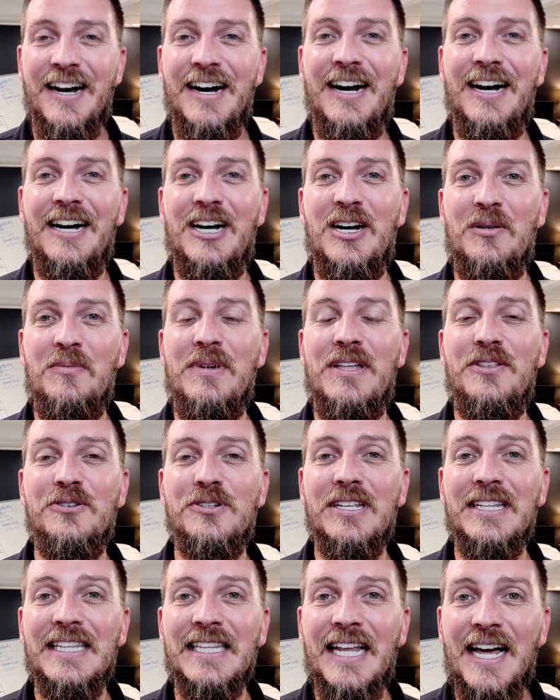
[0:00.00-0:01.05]
There's
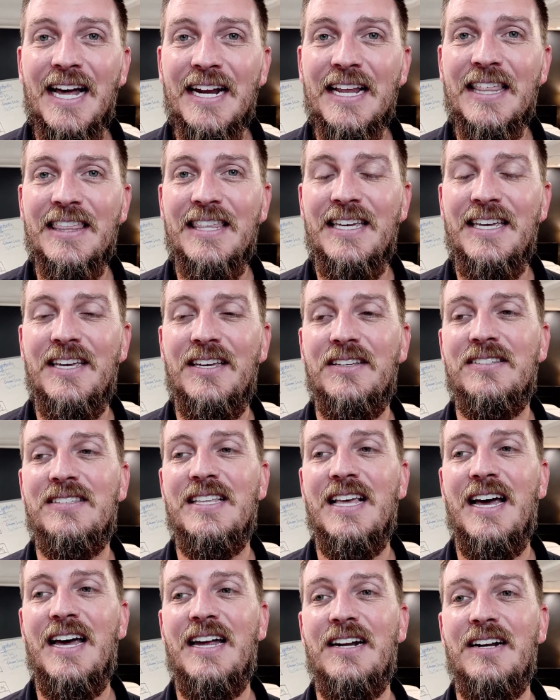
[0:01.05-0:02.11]
a lot of things
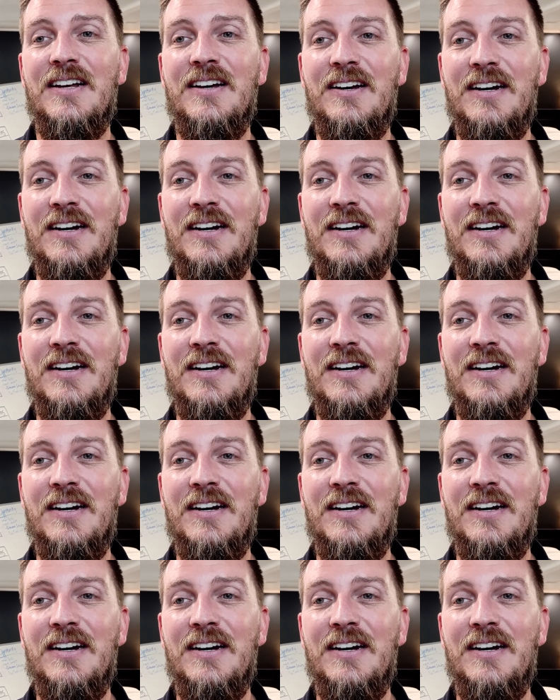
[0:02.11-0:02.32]
that